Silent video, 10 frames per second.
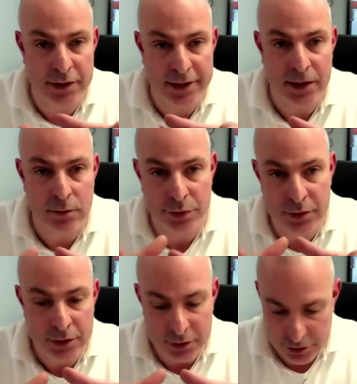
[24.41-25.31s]
help
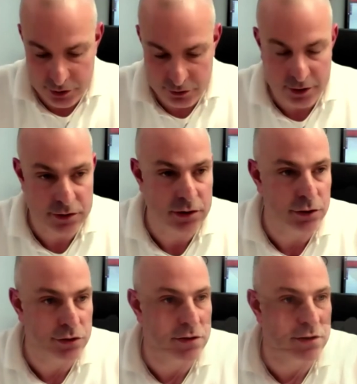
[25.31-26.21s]
construct
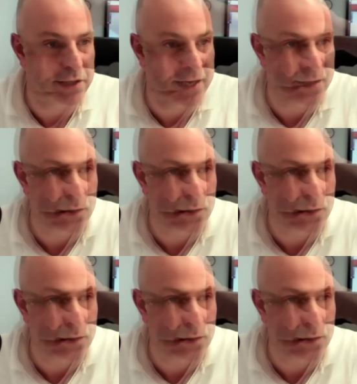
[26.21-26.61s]
solutions together.